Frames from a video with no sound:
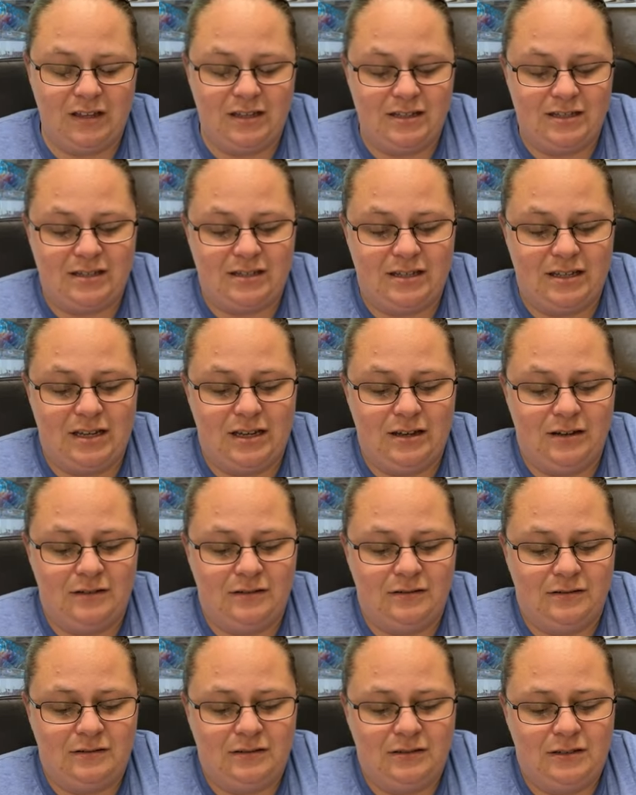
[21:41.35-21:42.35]
let's
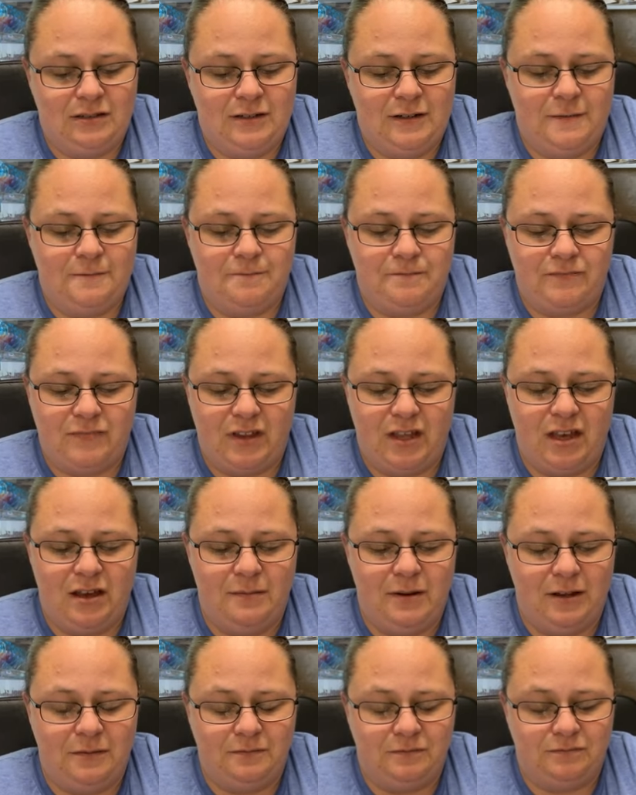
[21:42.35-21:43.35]
see.
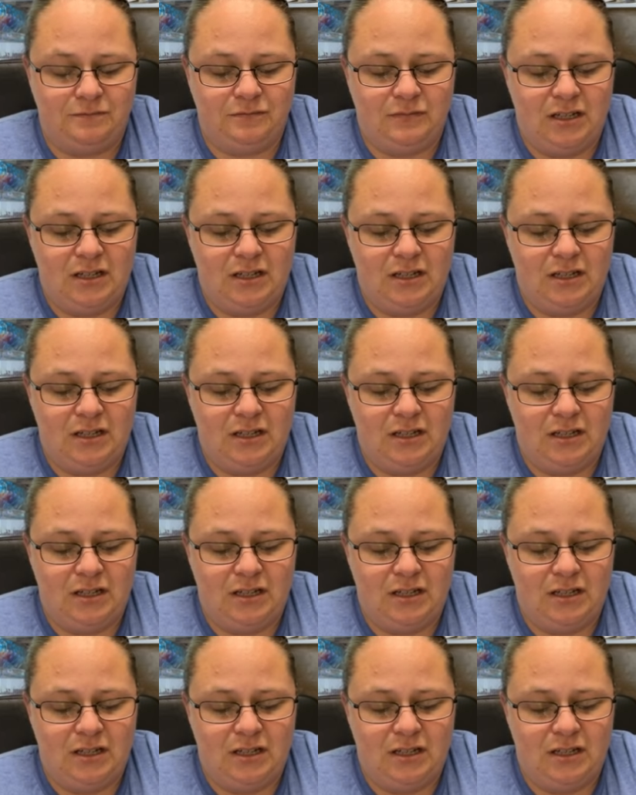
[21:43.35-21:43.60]
Come on.